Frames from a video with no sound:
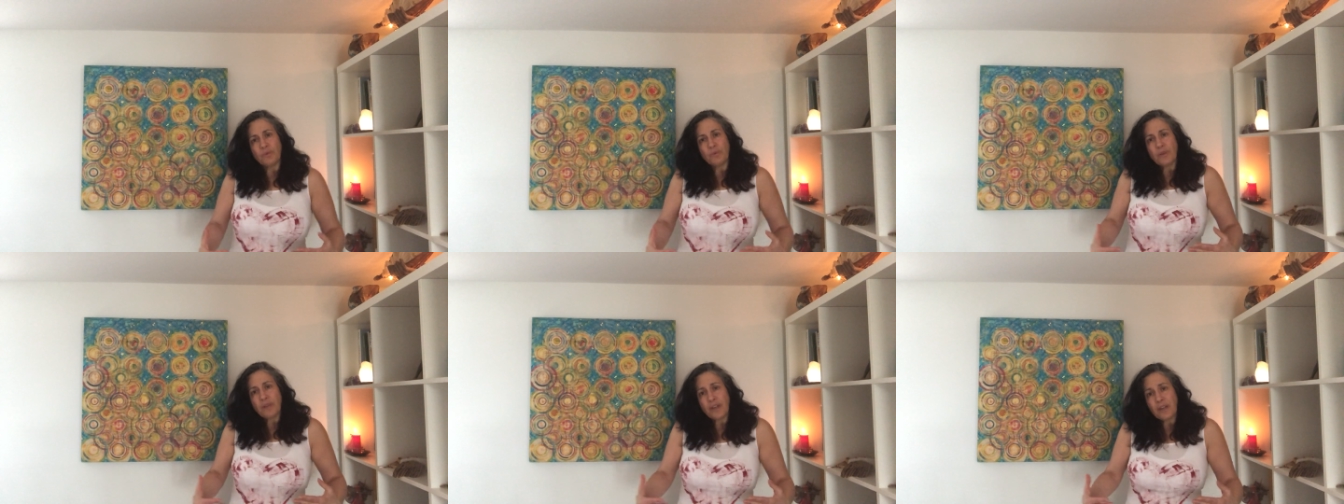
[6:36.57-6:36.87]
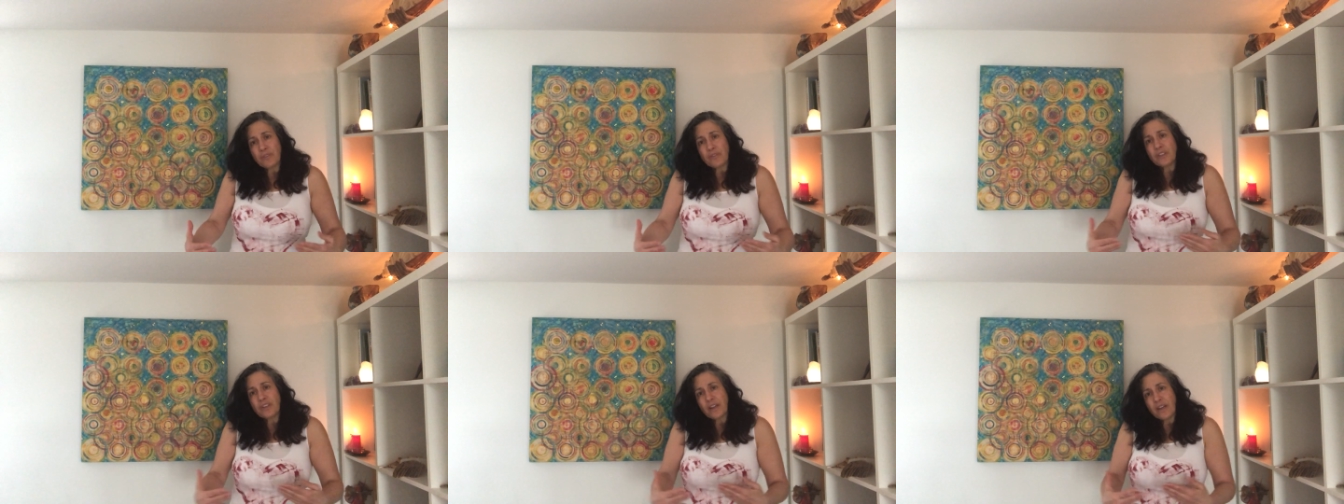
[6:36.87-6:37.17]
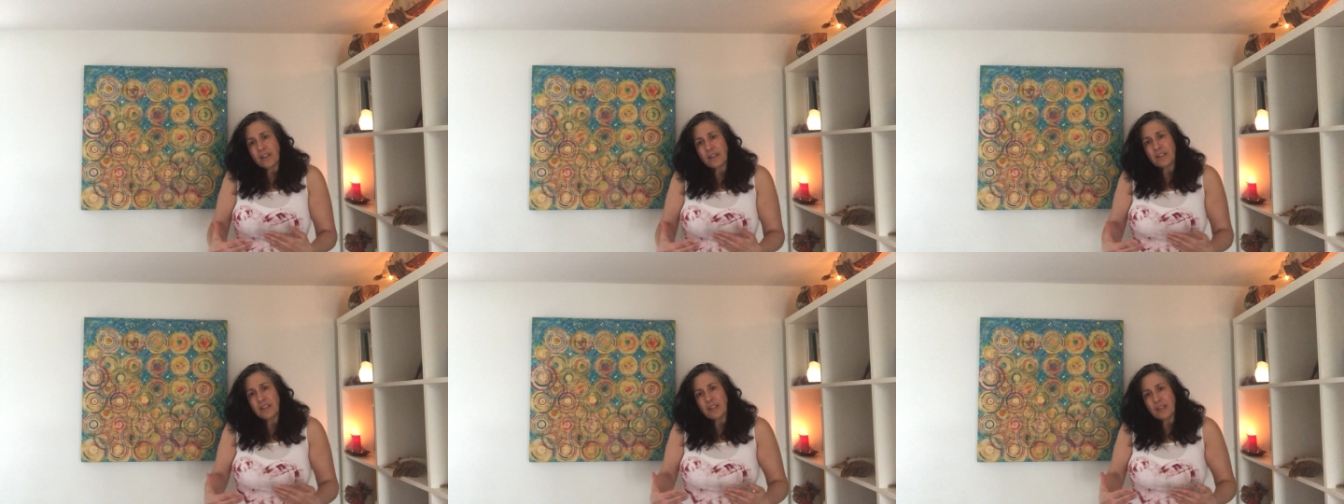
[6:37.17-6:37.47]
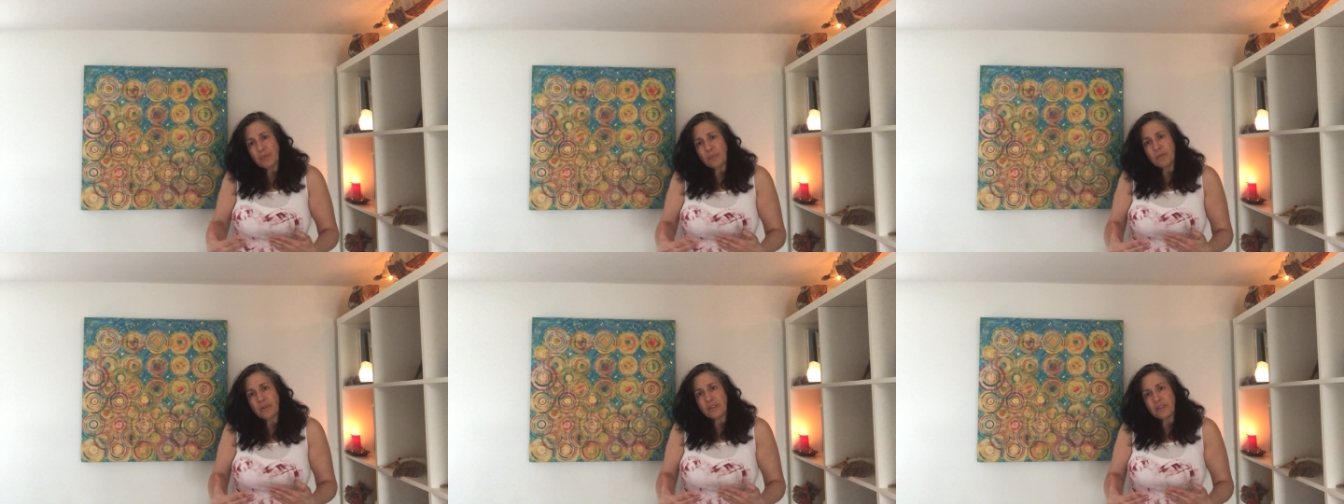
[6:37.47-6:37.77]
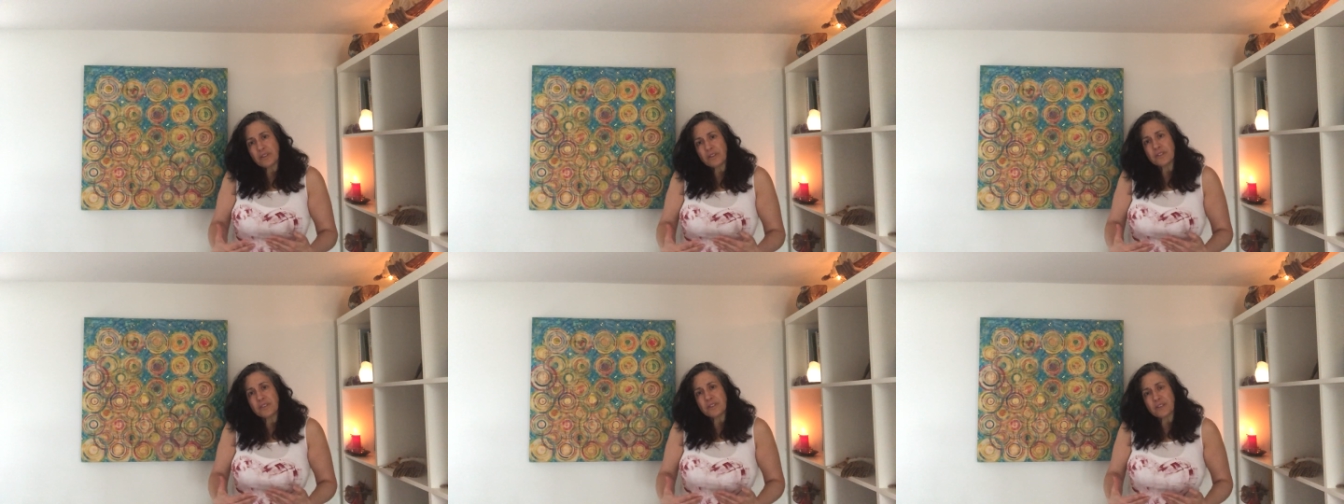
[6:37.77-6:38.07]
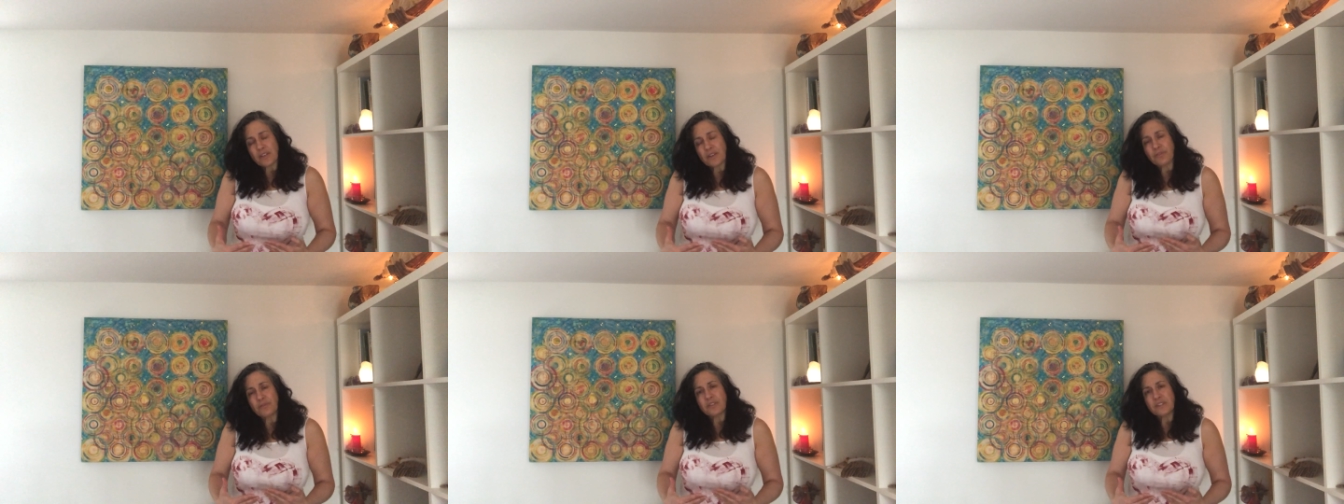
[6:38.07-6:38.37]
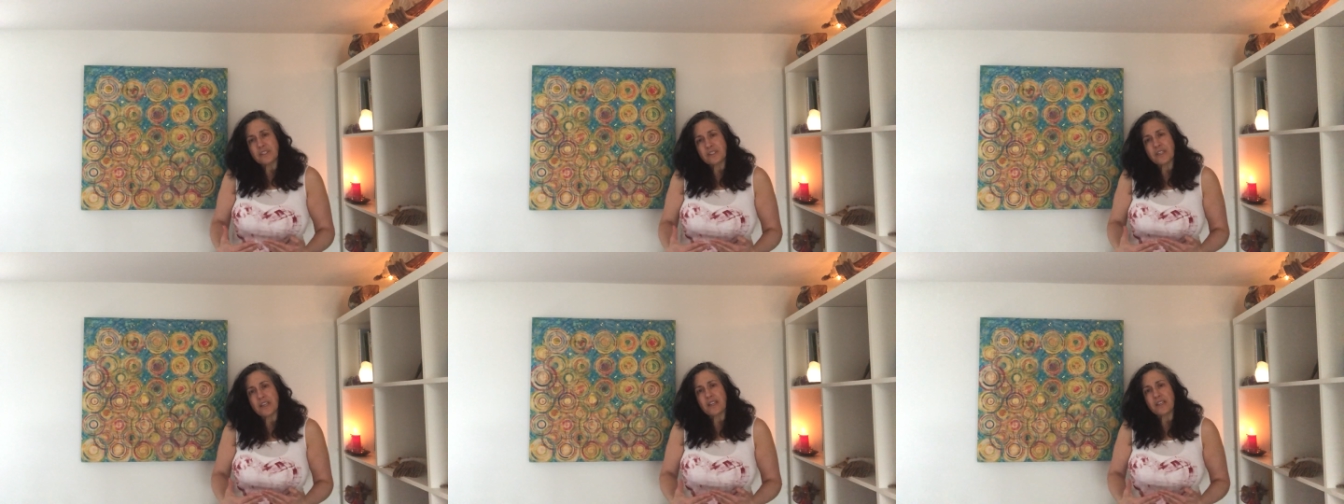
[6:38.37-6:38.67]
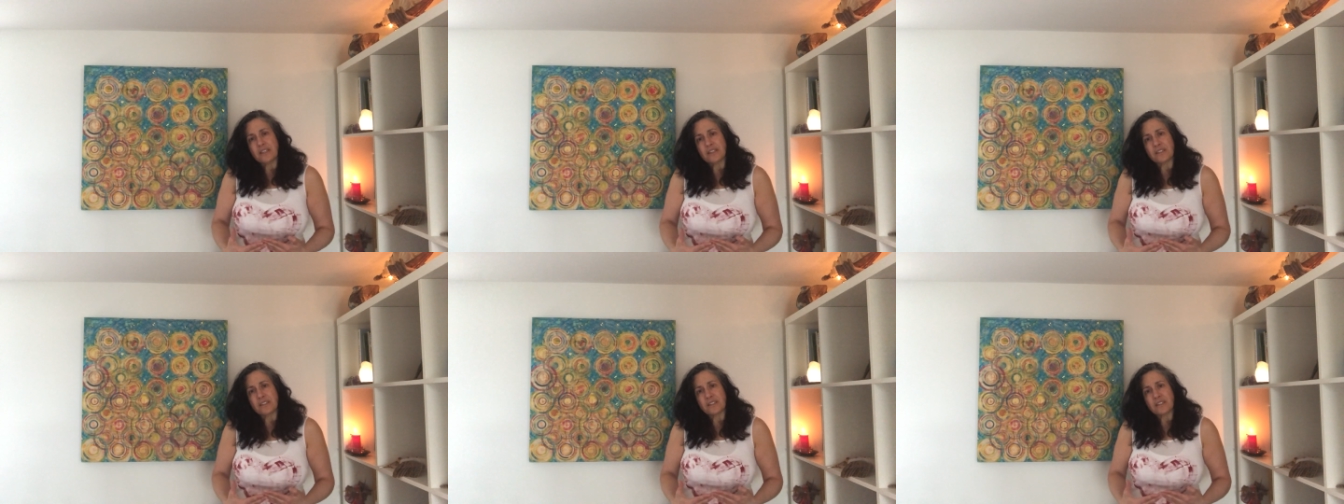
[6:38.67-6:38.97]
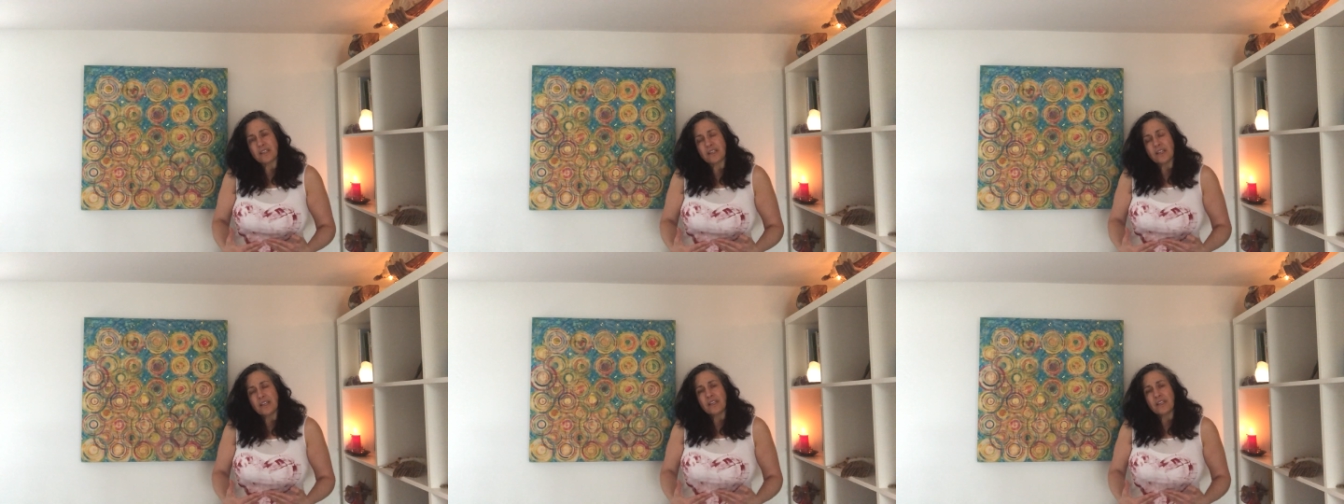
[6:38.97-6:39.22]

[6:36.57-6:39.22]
We have to kind of keep a little self-contained,